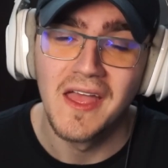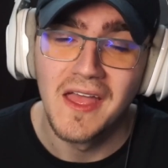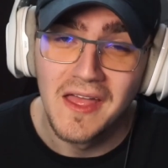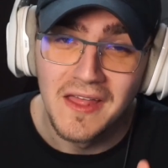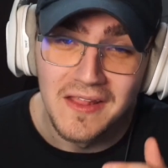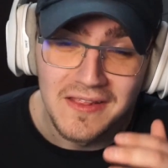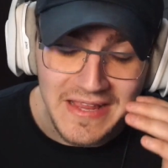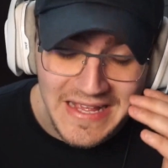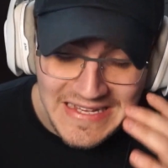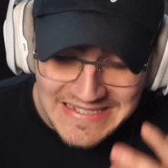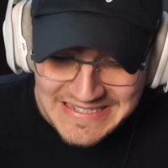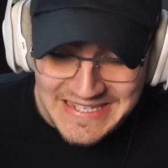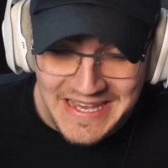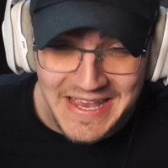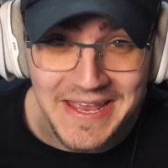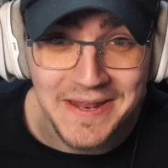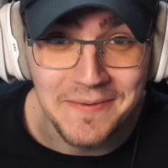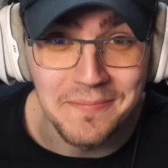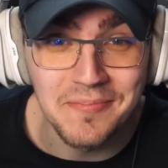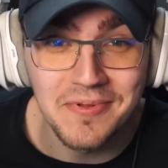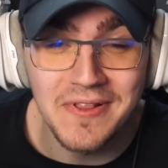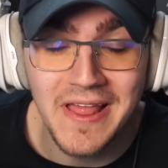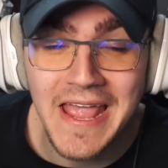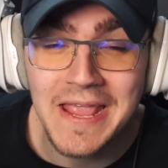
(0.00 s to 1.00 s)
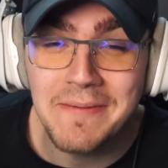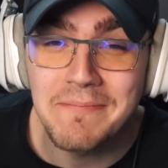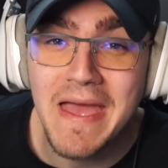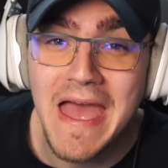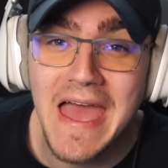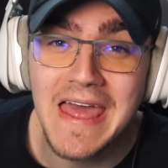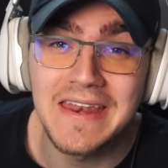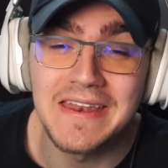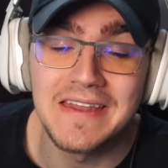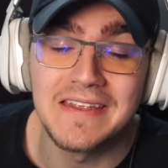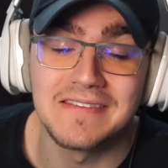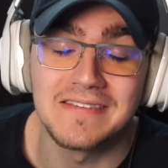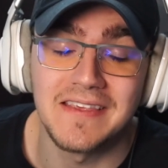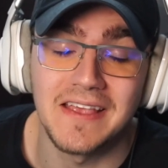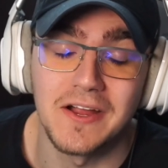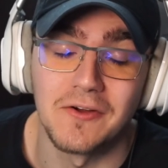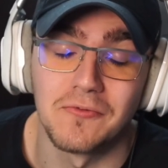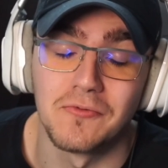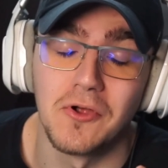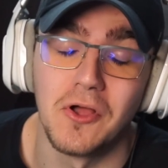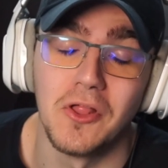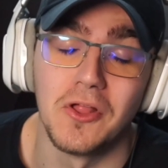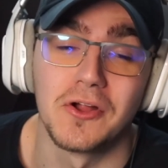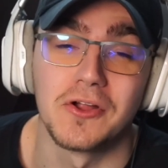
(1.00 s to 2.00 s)
Listen, playing Madden is like a
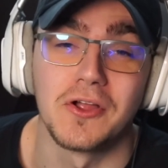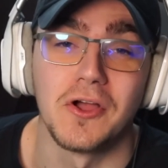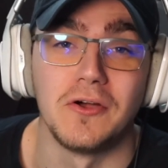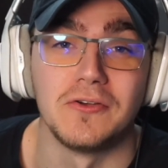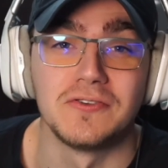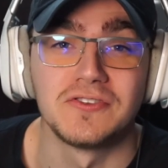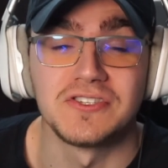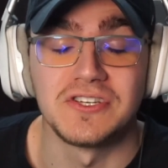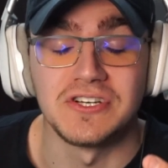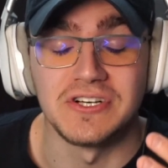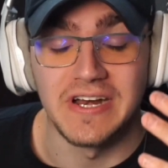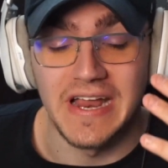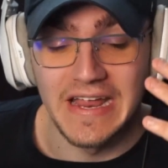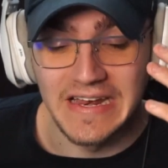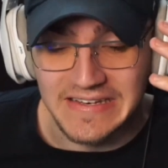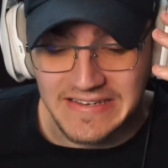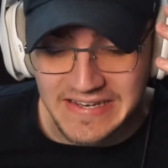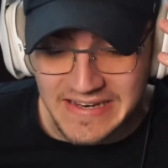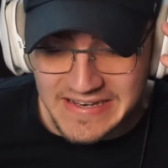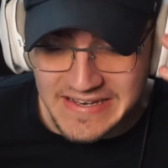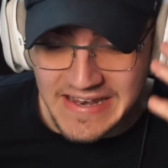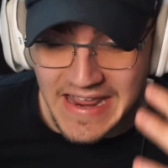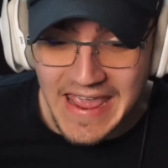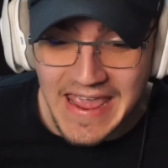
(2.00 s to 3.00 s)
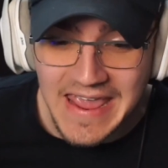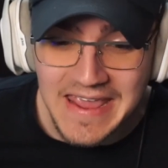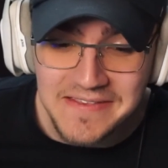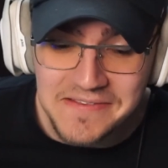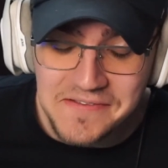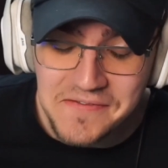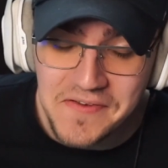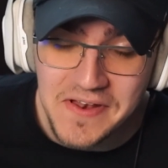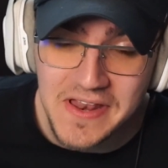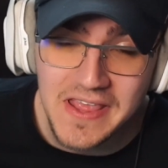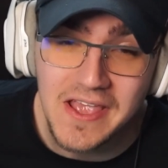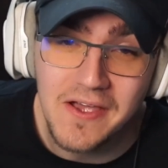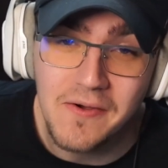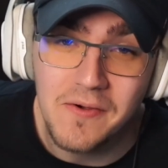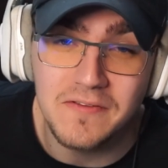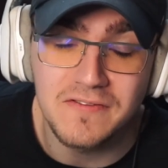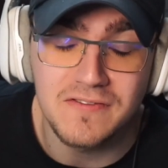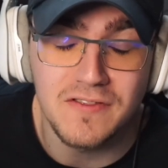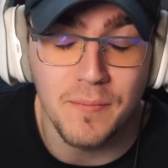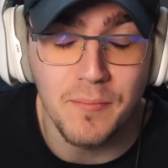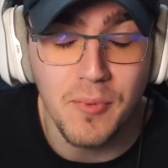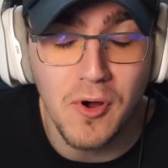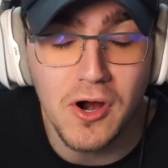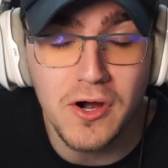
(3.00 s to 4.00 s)
roller coaster, and today's video is
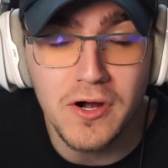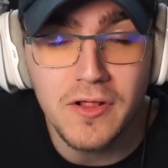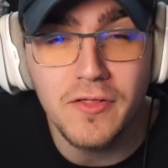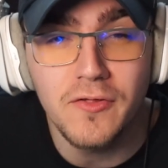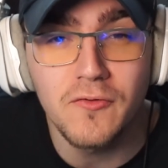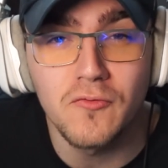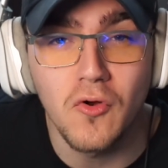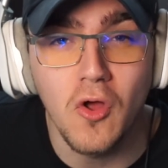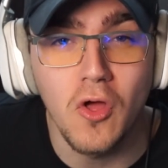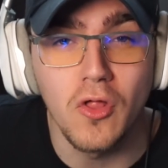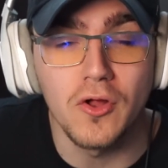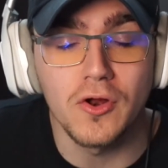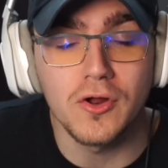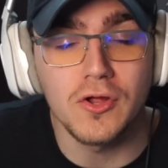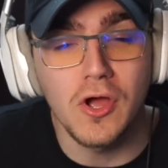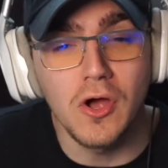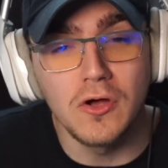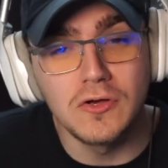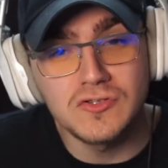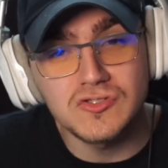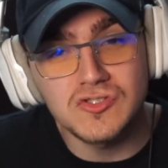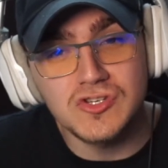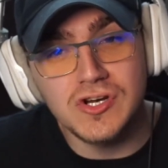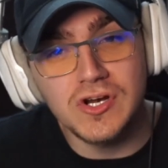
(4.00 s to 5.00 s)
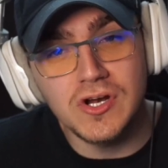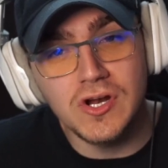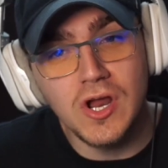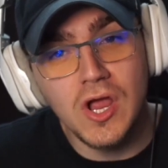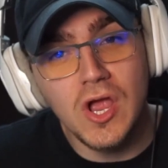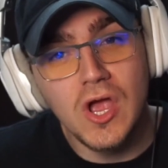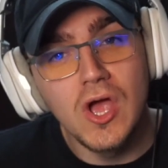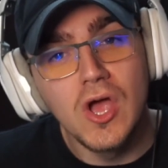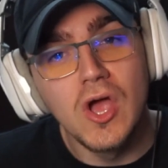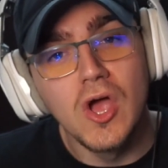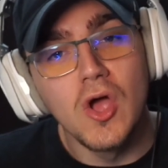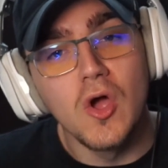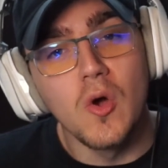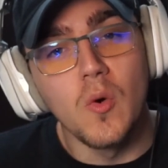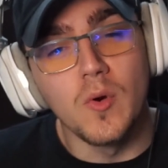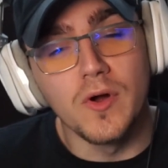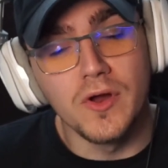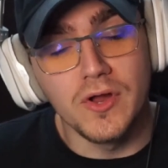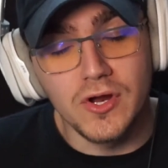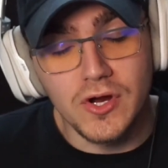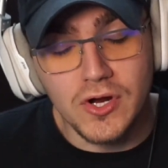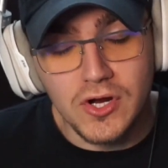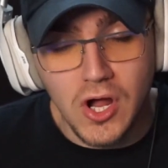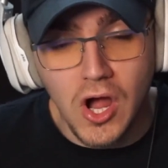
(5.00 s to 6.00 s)
the part of the roller coaster where
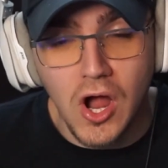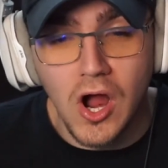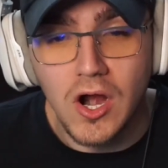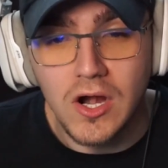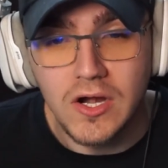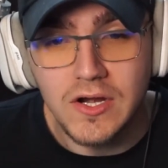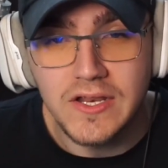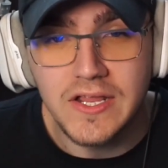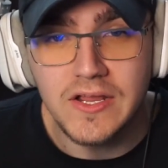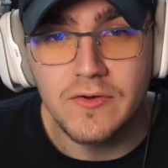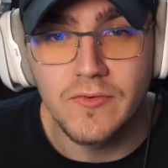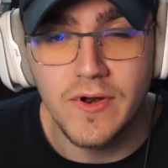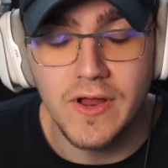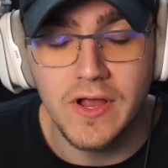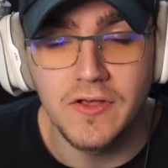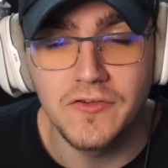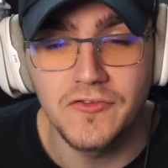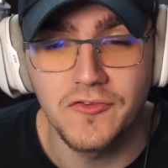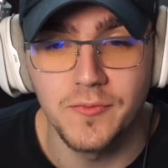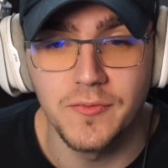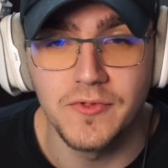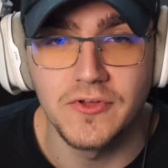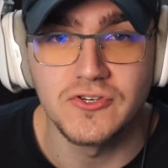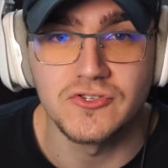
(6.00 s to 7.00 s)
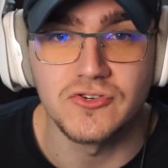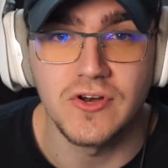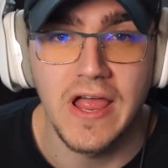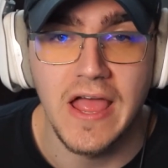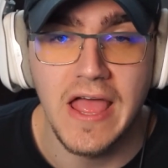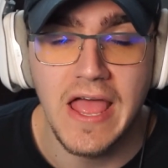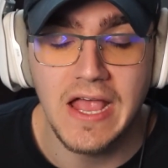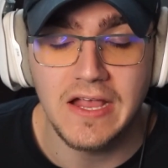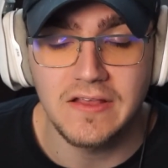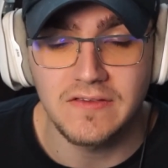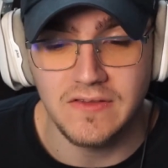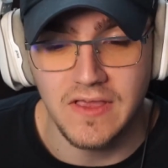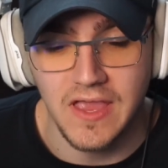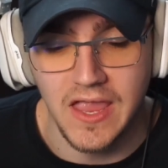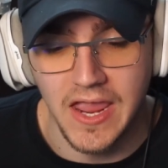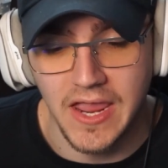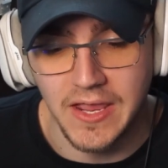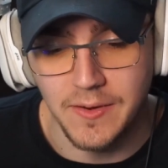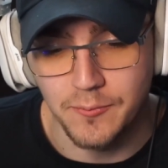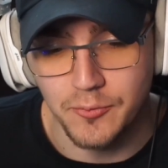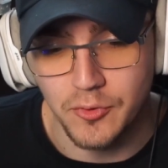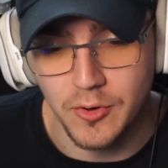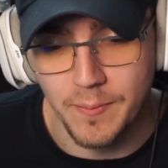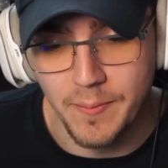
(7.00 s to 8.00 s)
your car derails from the tracks
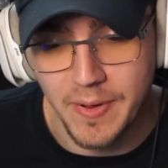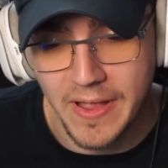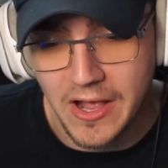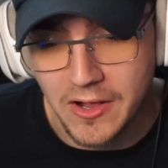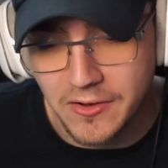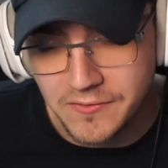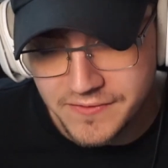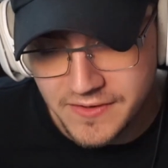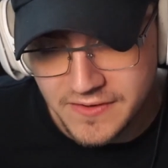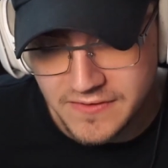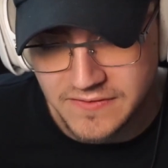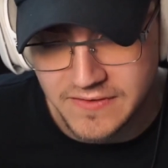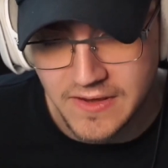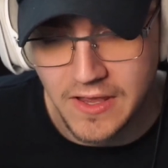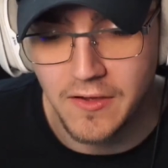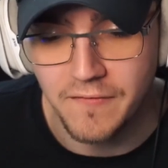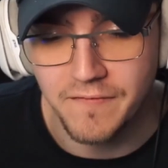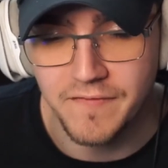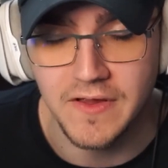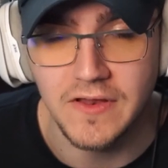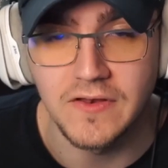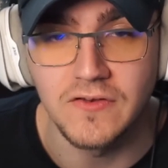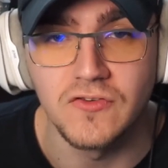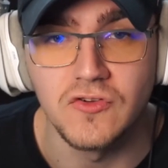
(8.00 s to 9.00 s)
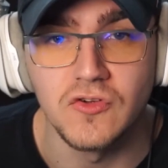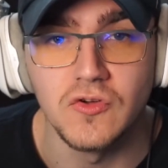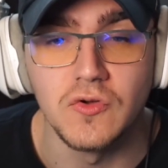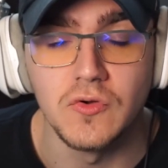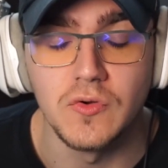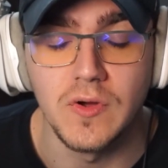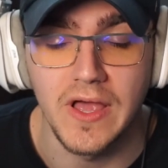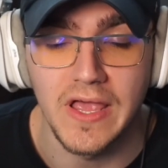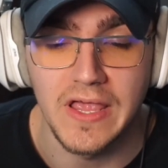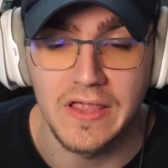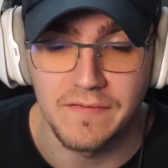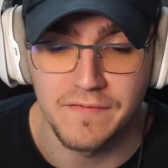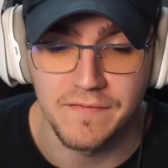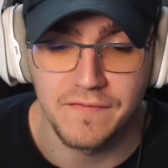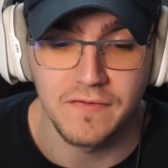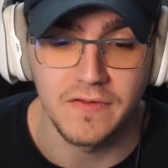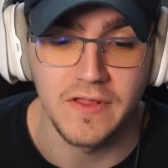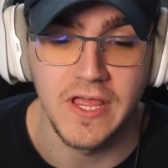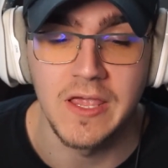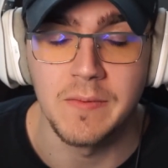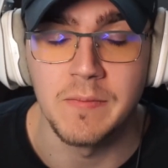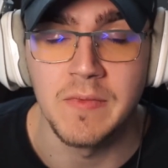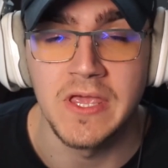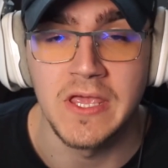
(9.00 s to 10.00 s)
and propels itself into a
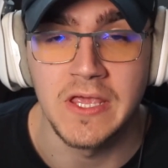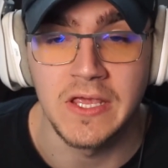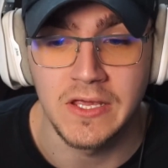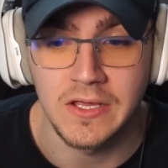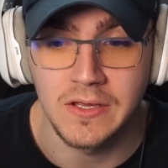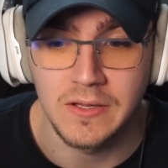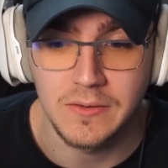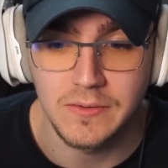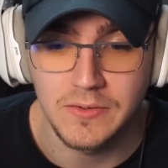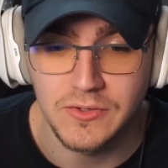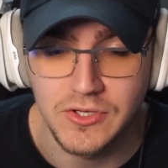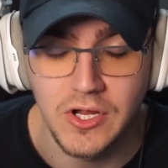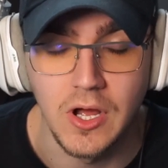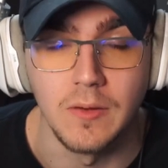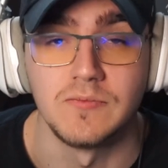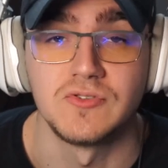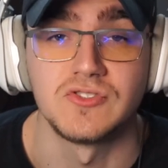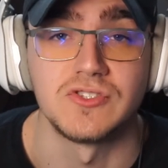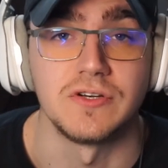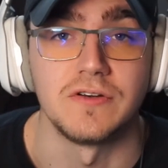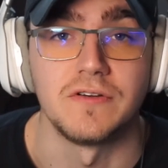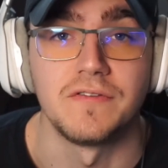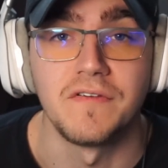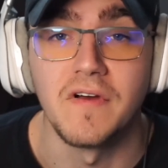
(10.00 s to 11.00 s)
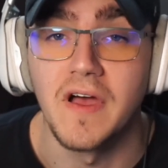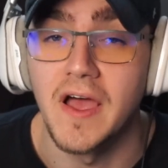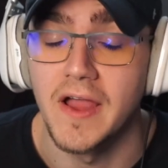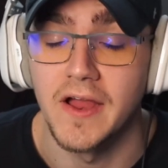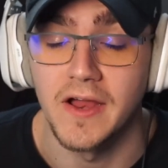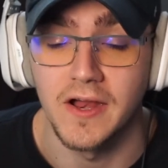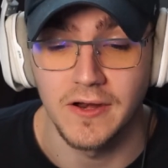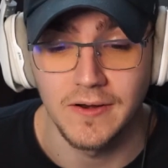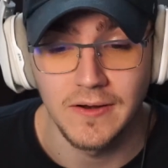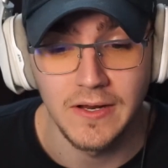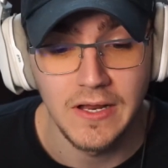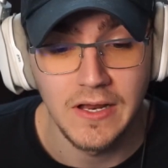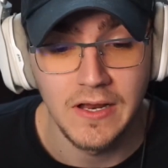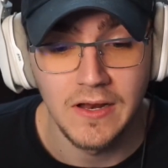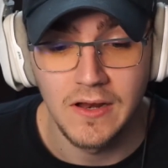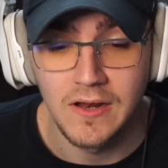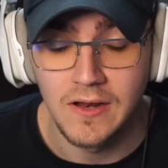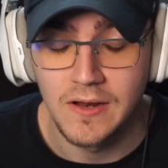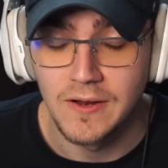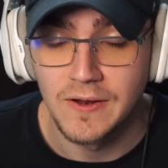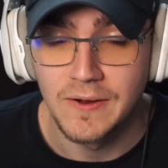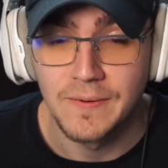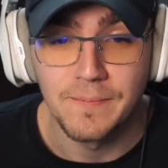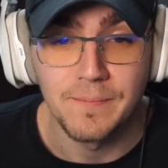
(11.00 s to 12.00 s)
flaming dumpster fire.
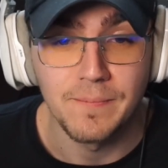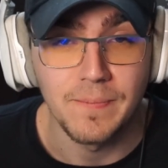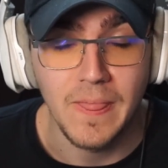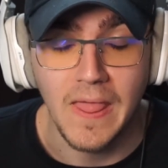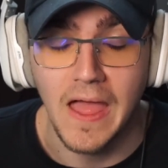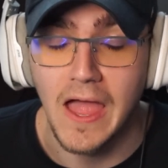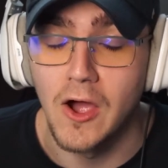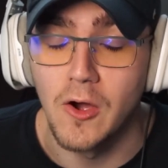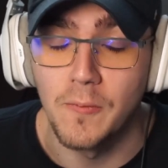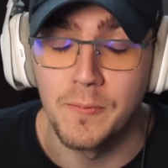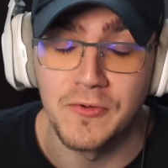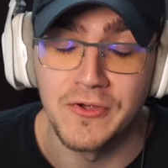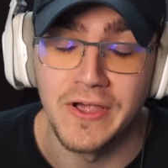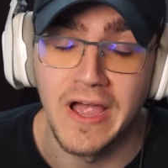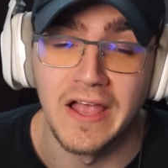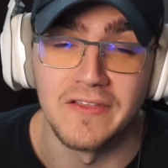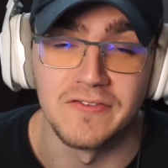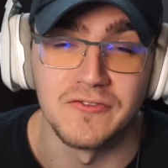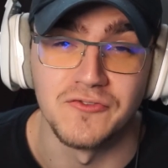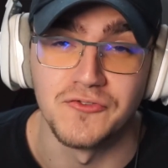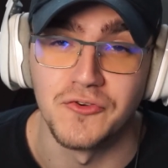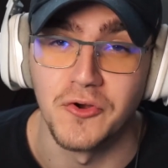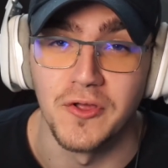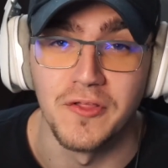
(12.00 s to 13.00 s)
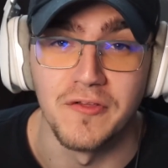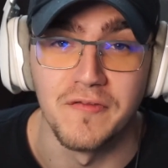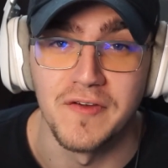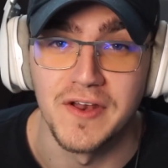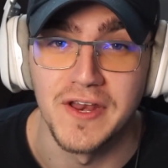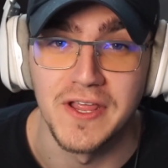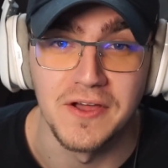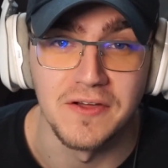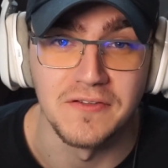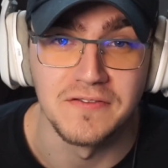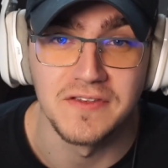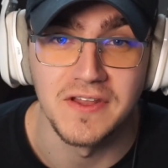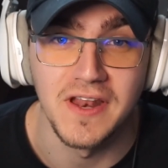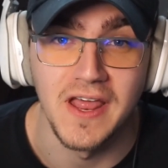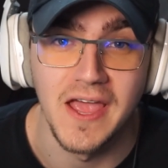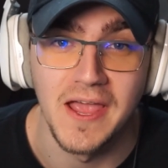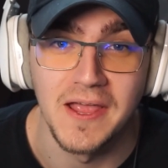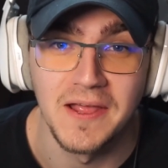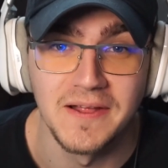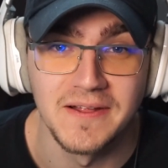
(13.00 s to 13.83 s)
I hope you guys enjoy the video today.